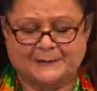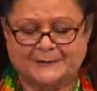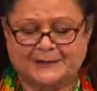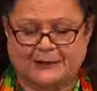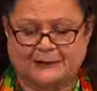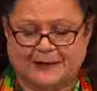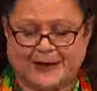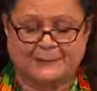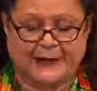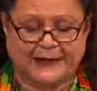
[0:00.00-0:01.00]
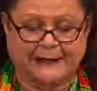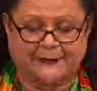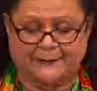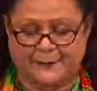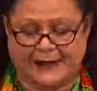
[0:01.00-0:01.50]
So I came back
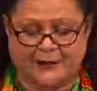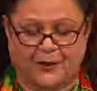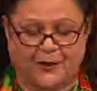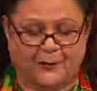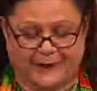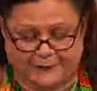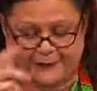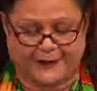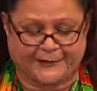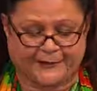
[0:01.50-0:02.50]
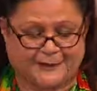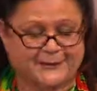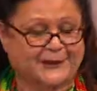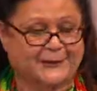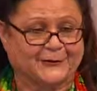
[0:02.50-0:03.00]
out on the main highway and found you.
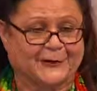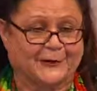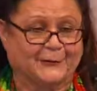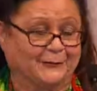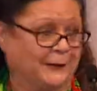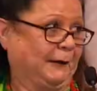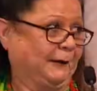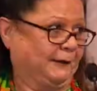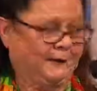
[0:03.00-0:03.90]
So thank God for that.